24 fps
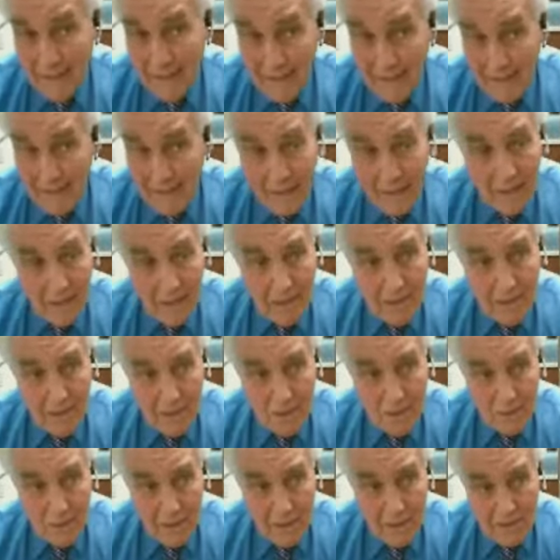And then
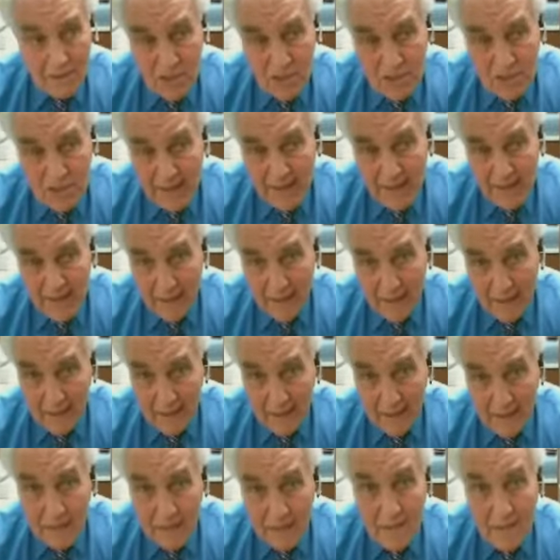you want the smile
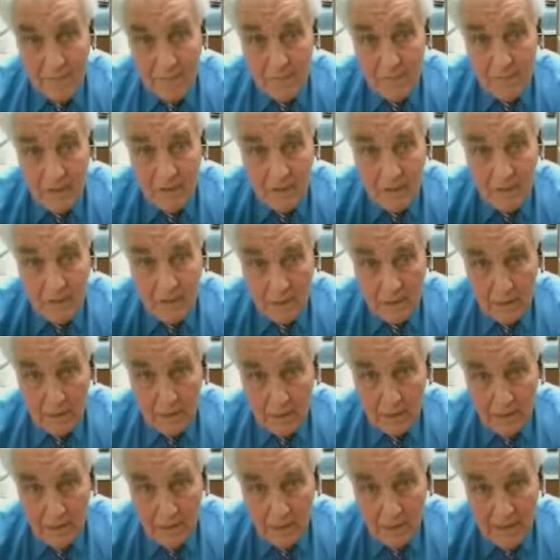line to be
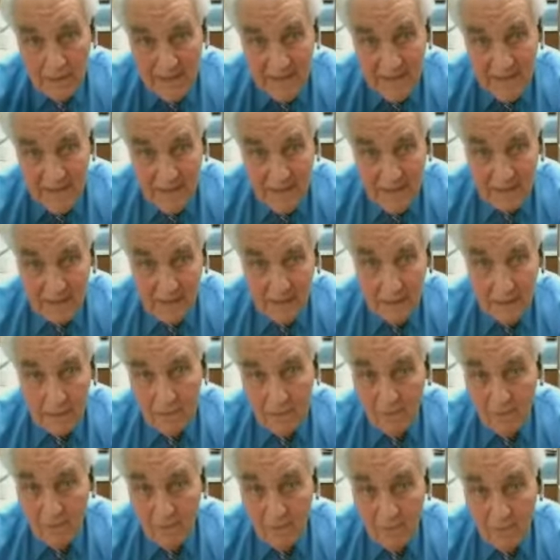
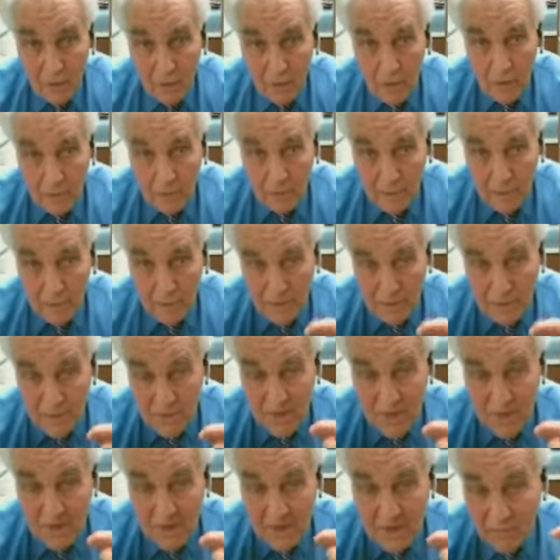exactly from when they
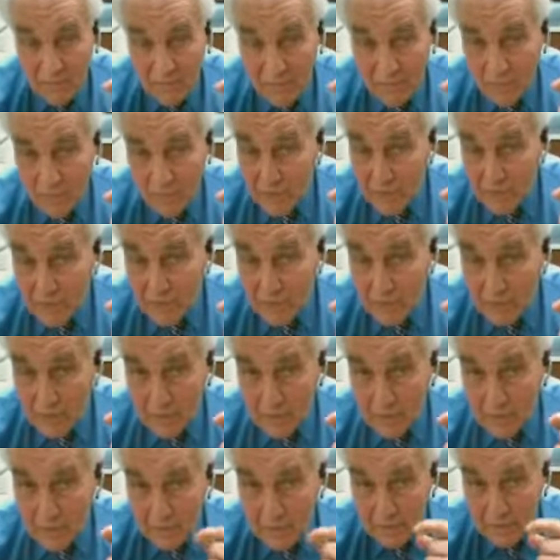smile, from the
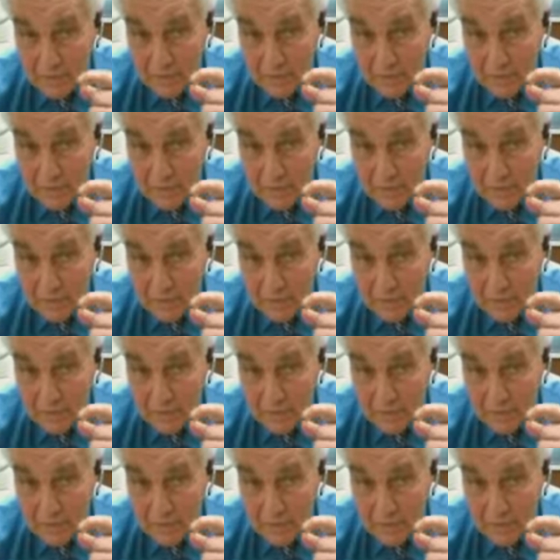corner